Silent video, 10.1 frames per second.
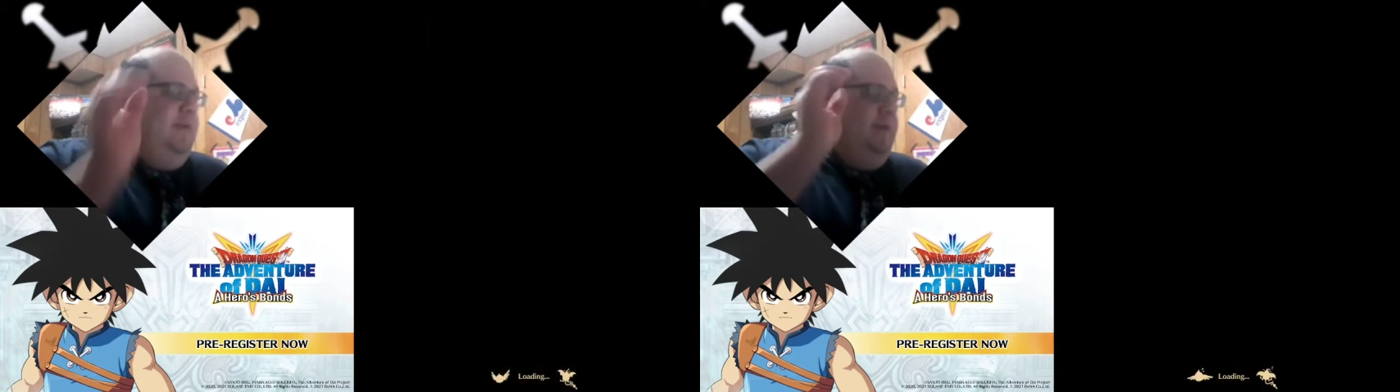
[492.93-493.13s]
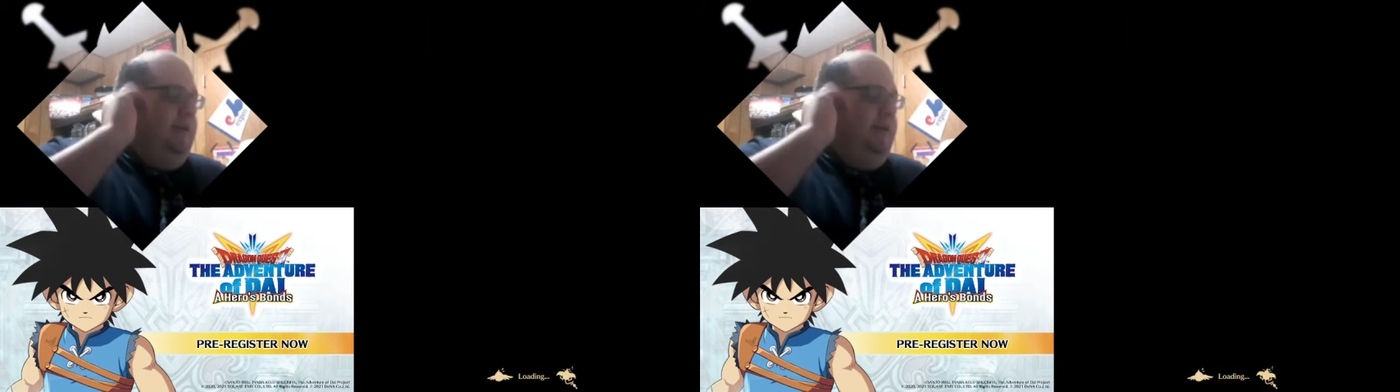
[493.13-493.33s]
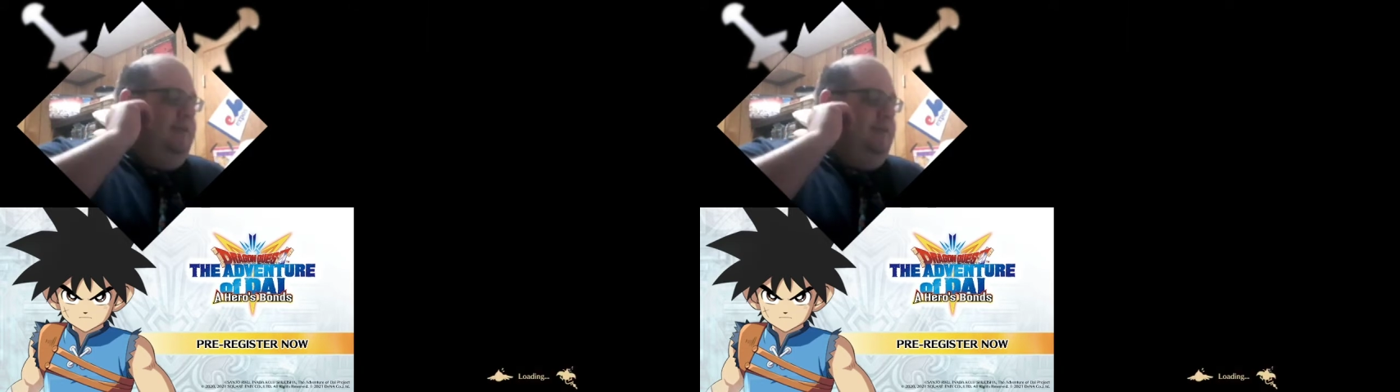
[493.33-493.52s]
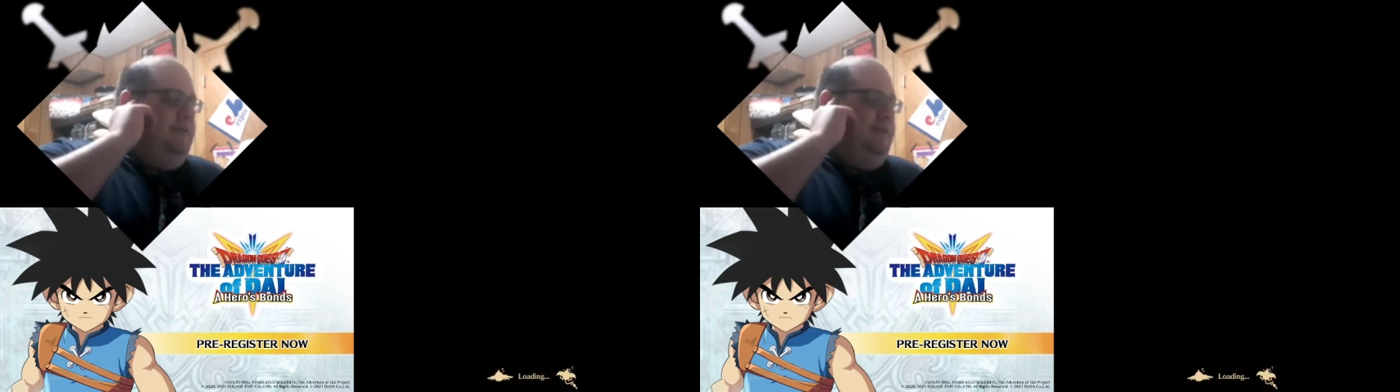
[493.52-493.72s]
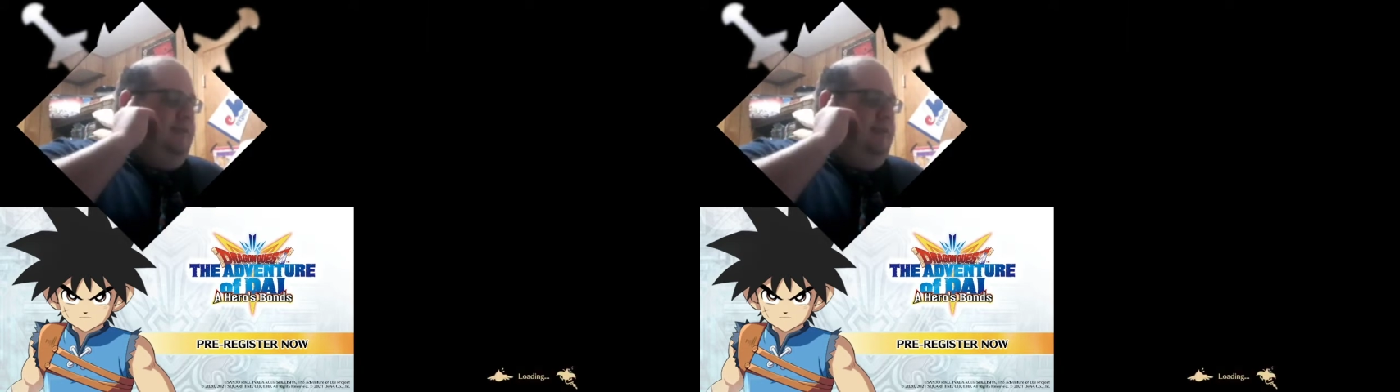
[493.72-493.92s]
man.
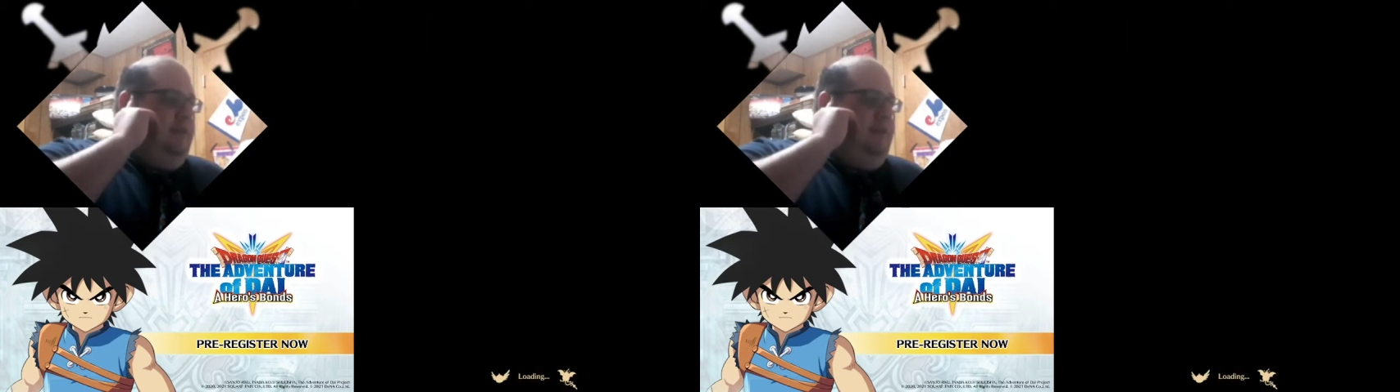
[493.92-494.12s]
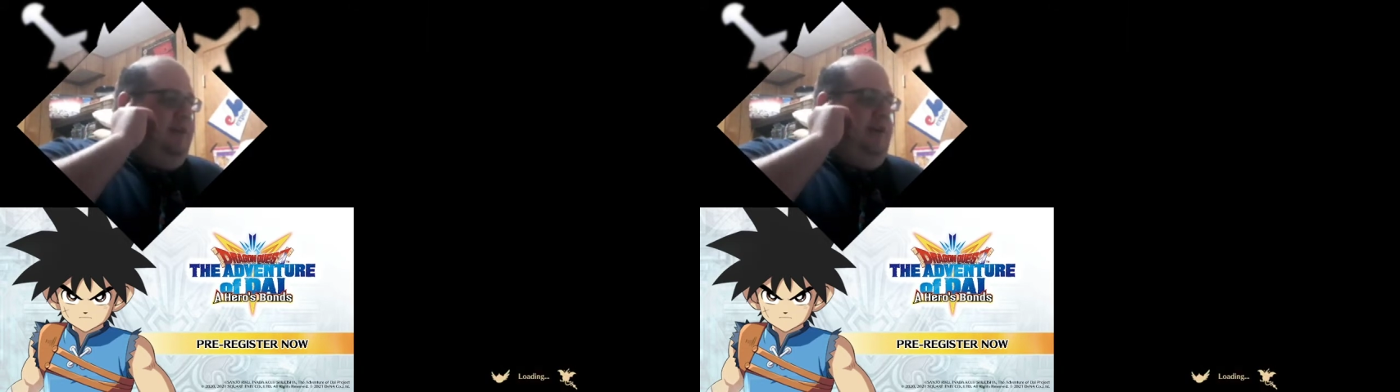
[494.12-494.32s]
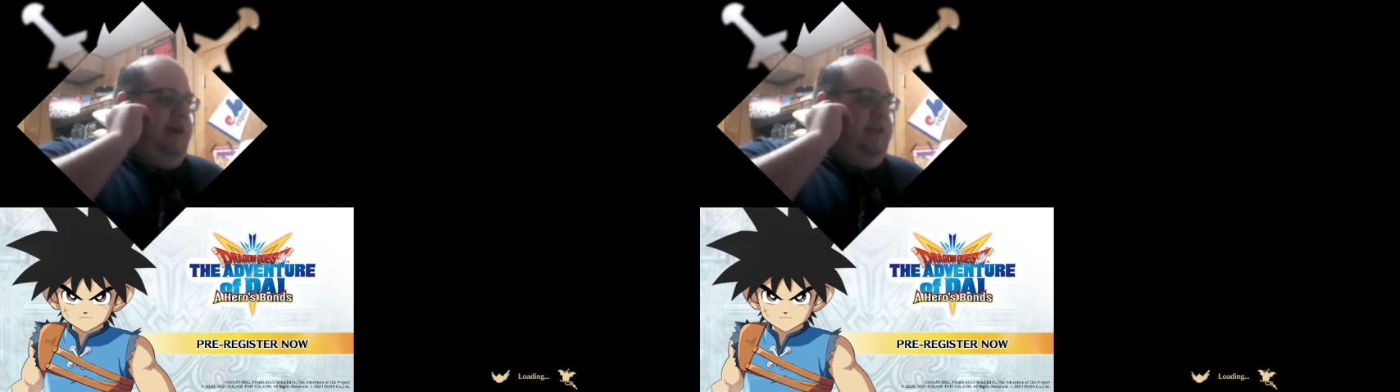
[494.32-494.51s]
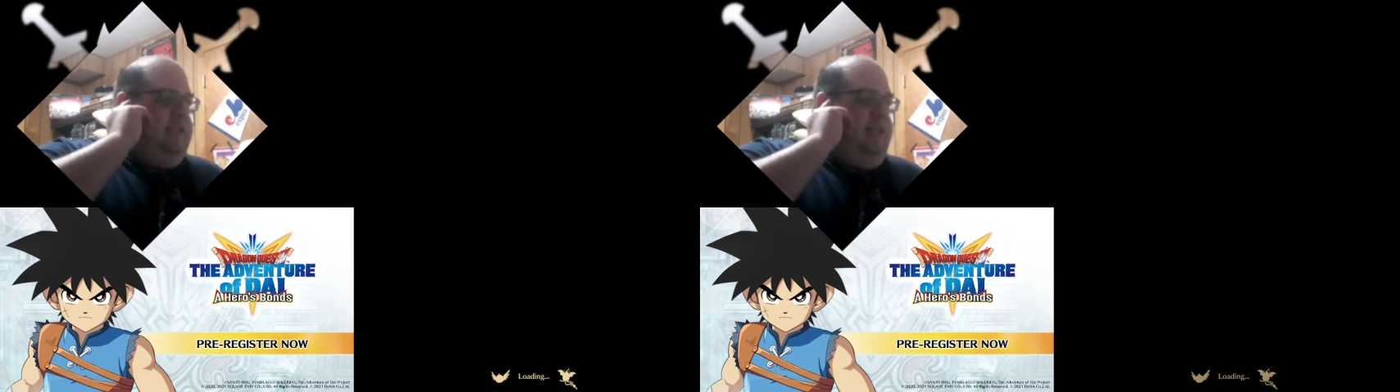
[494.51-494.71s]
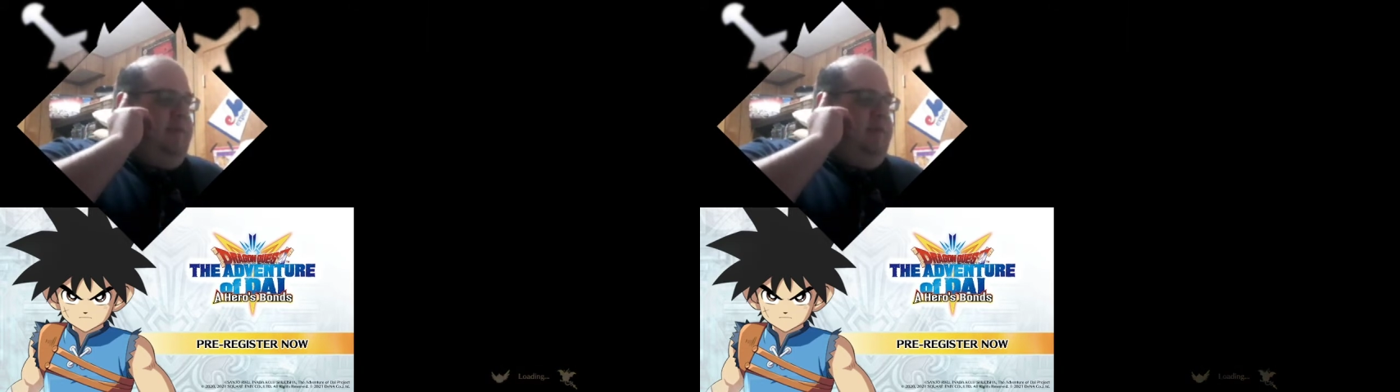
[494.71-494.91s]

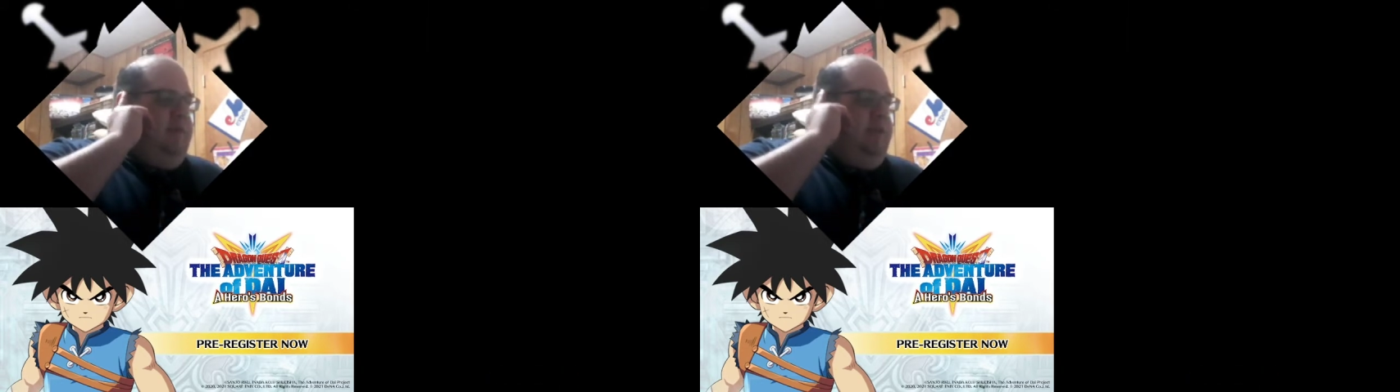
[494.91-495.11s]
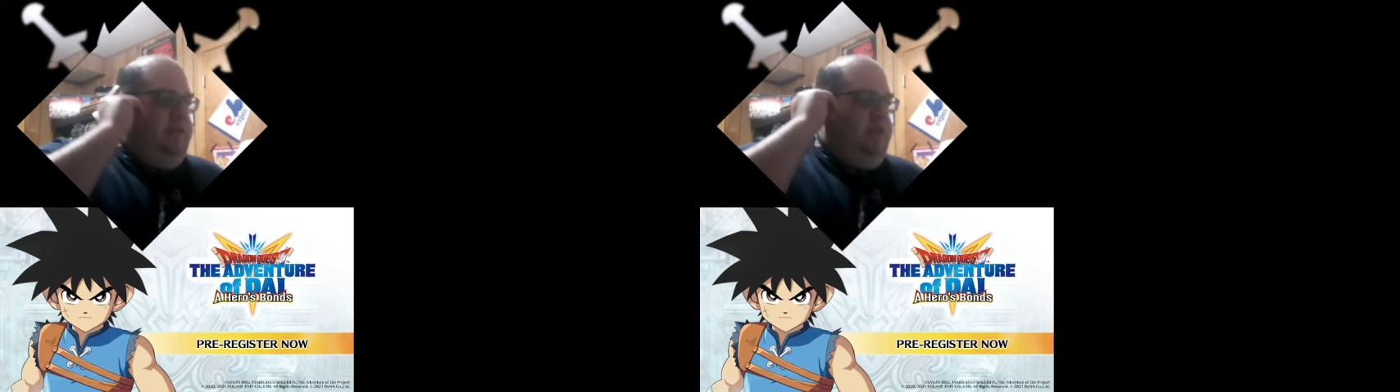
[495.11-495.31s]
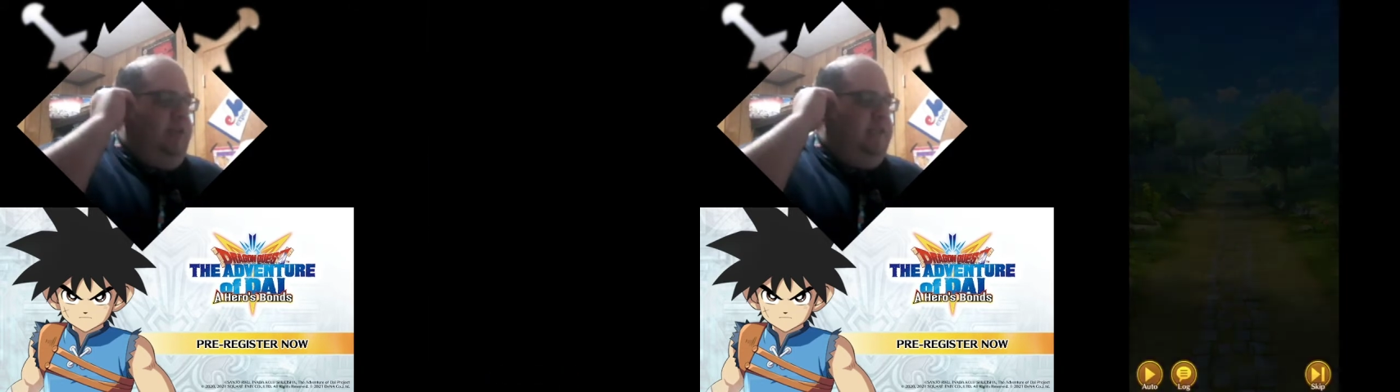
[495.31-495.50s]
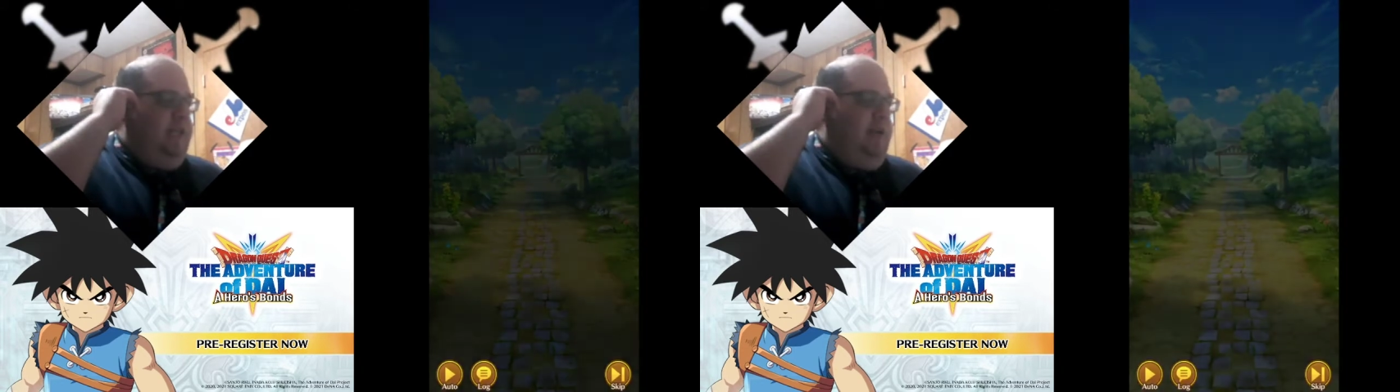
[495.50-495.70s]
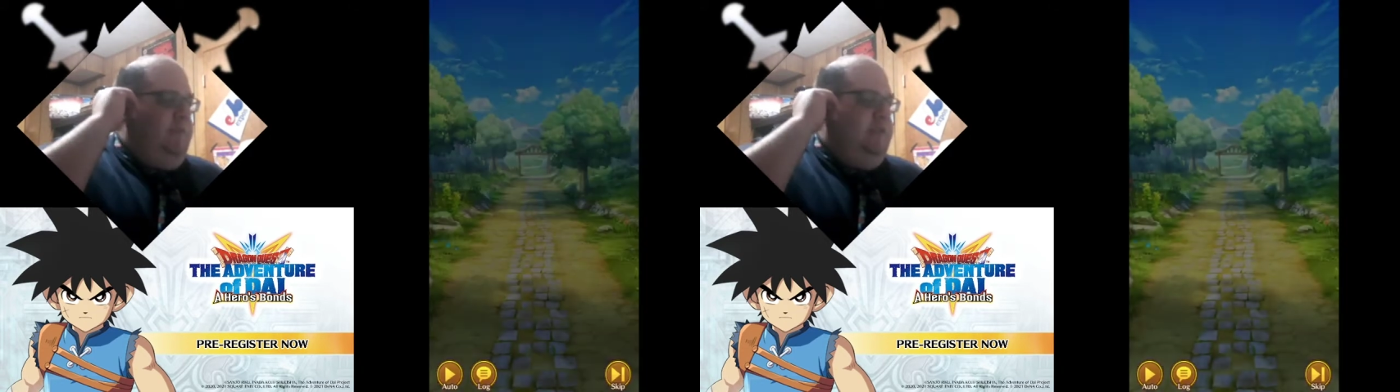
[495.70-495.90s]
Honestly, I've been really enjoying this game.